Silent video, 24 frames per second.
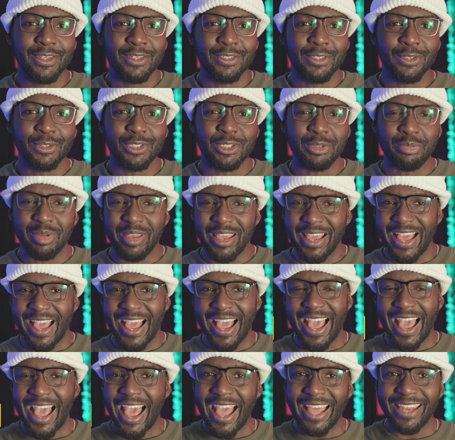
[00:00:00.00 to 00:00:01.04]
used to be a
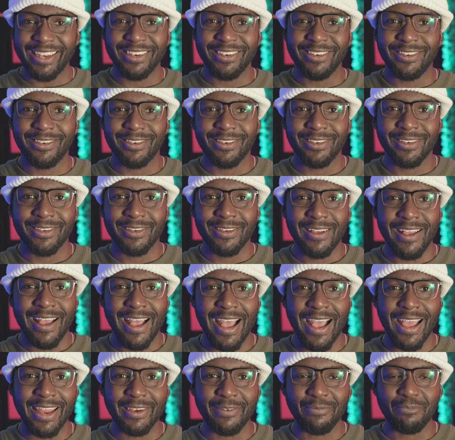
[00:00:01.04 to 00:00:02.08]
hand,
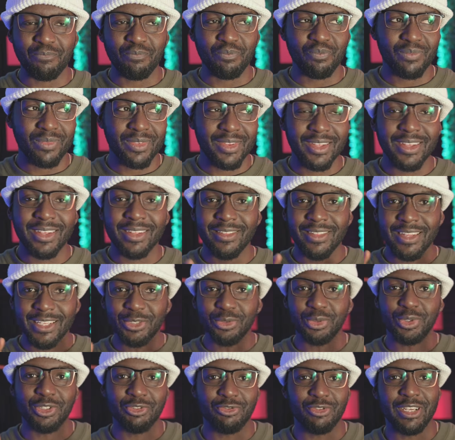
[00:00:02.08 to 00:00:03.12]
and
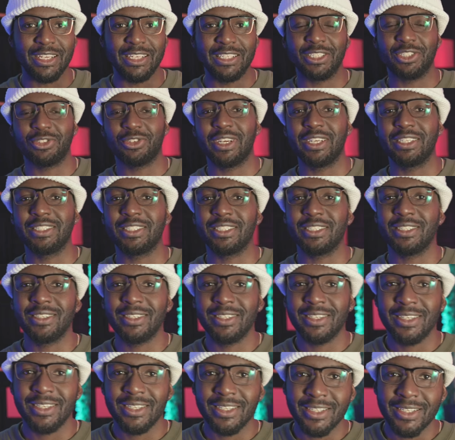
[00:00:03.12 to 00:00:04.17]
this one's really strange.
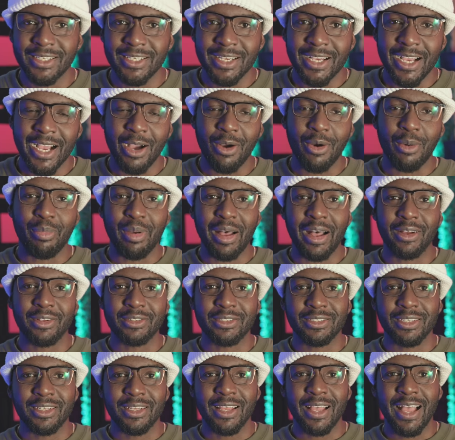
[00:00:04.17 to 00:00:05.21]
How
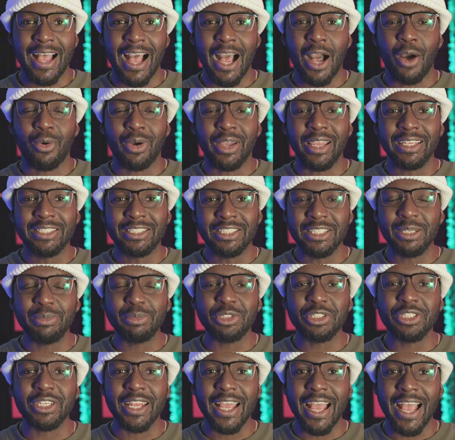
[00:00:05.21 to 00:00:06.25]
about how
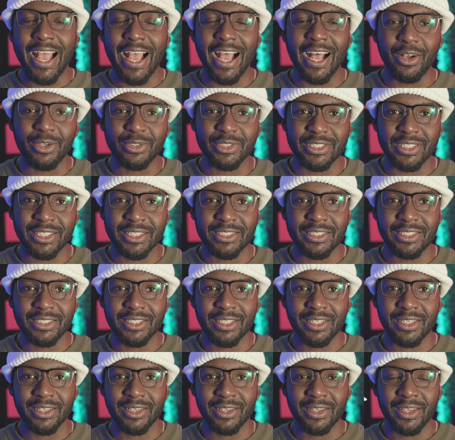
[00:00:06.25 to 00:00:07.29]
Egyptian
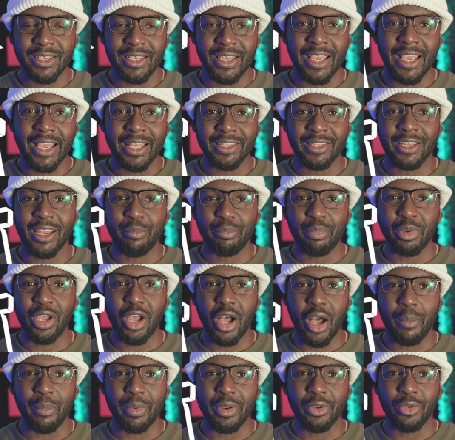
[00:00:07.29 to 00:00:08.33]
houses ended up
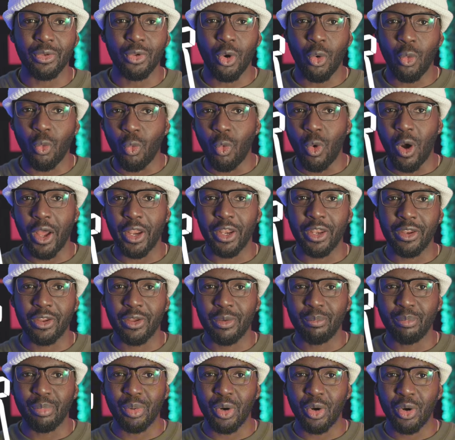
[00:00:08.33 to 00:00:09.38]
becoming not one,
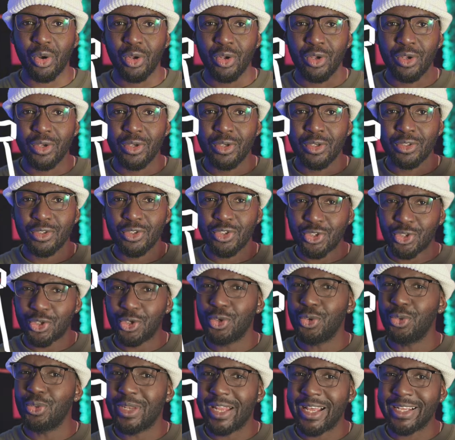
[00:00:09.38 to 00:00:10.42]
but
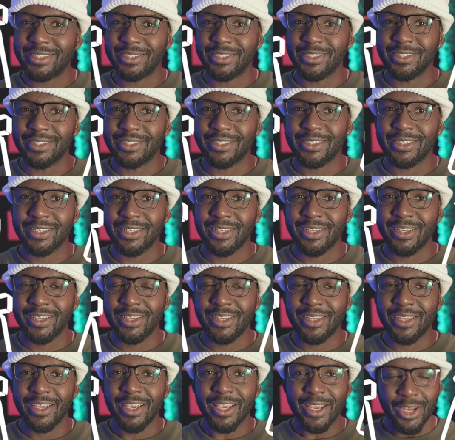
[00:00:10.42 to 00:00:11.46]
two letters
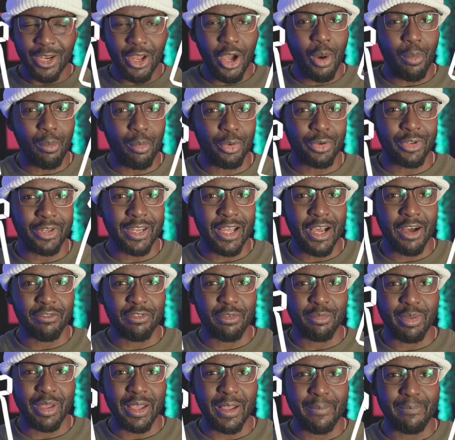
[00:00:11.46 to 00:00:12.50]
in our modern
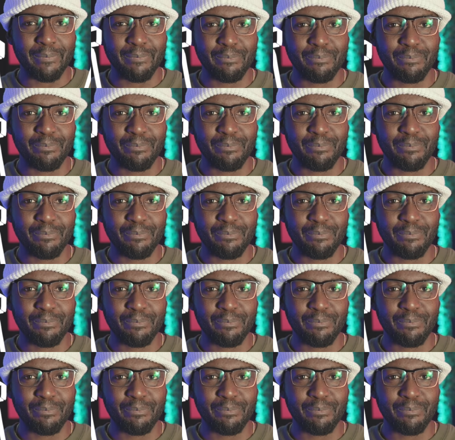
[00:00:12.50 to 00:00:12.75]
alphabet.